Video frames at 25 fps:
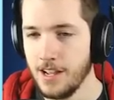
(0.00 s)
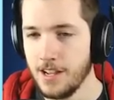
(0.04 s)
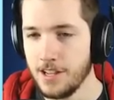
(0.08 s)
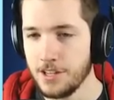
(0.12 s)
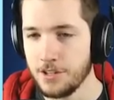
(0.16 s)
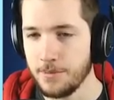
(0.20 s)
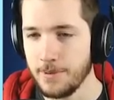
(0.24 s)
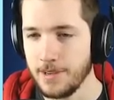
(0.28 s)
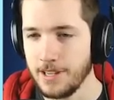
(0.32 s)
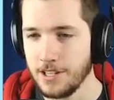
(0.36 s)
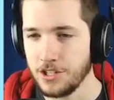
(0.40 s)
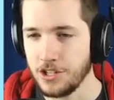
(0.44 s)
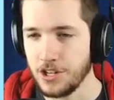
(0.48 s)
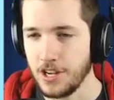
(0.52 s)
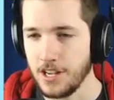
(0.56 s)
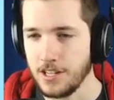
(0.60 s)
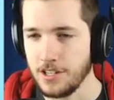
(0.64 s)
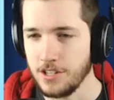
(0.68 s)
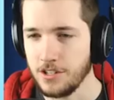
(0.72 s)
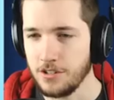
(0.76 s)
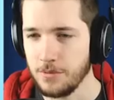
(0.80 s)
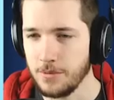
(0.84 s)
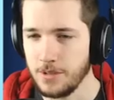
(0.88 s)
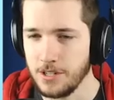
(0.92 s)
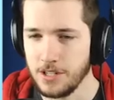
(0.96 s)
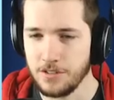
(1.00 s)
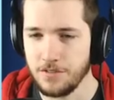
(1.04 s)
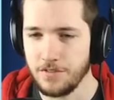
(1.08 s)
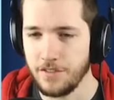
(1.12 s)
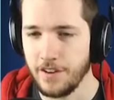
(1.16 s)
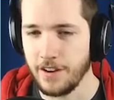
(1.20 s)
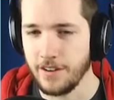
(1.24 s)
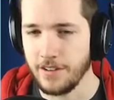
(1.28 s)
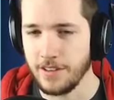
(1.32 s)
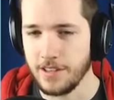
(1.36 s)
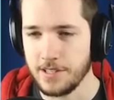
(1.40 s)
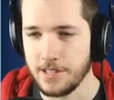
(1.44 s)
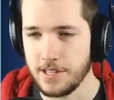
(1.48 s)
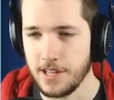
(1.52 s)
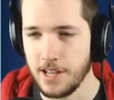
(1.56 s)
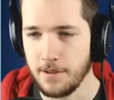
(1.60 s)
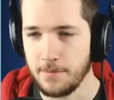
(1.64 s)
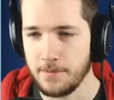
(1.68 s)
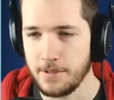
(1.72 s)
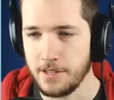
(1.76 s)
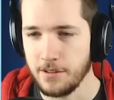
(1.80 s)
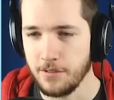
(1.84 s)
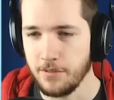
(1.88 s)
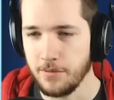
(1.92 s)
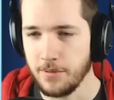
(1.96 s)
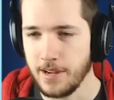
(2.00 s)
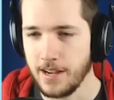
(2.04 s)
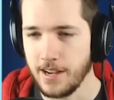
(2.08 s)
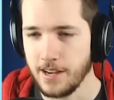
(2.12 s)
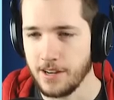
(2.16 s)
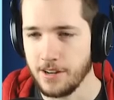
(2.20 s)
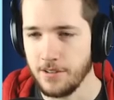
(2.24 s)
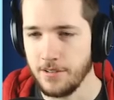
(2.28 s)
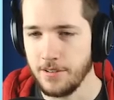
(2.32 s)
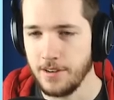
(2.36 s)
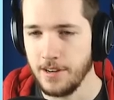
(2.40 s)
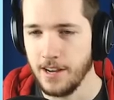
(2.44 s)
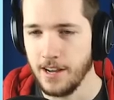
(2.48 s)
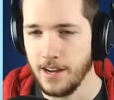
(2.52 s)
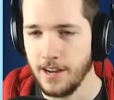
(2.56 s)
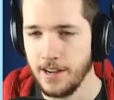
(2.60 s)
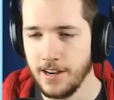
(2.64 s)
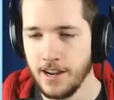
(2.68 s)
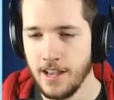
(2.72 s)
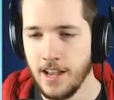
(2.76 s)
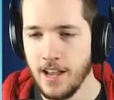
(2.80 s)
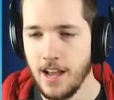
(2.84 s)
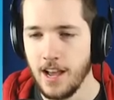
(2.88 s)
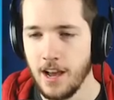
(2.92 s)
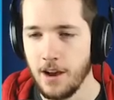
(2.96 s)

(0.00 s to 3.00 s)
So we can change, we can just vary this up, see what we got going on.